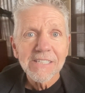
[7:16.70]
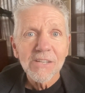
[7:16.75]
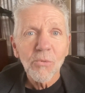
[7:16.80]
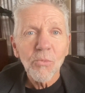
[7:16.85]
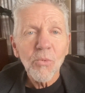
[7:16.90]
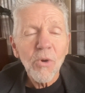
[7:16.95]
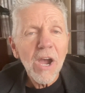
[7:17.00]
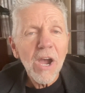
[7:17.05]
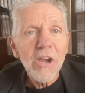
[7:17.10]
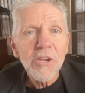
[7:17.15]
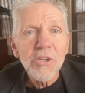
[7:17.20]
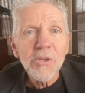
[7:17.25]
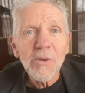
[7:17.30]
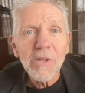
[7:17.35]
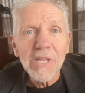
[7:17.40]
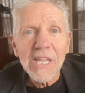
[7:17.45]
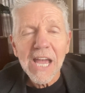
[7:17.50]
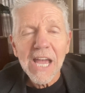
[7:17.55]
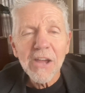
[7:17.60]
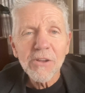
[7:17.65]
Why are you
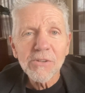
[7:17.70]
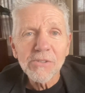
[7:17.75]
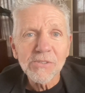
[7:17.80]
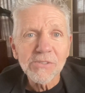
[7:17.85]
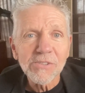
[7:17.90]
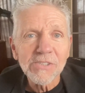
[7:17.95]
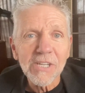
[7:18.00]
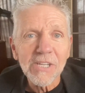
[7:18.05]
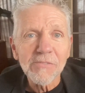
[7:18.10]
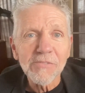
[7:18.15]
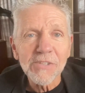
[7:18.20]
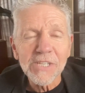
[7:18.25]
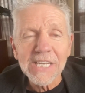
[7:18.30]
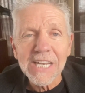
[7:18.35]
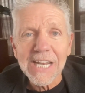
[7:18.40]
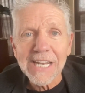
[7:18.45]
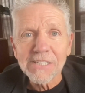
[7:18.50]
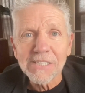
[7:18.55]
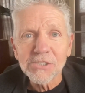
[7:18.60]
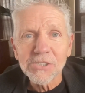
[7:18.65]
allowing yourself to get
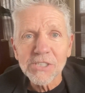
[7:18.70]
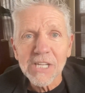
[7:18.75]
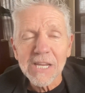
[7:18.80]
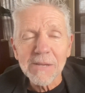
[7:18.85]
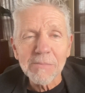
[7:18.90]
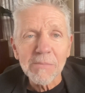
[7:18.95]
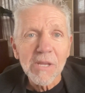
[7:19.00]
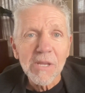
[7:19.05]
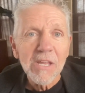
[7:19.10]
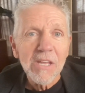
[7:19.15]
out of shape?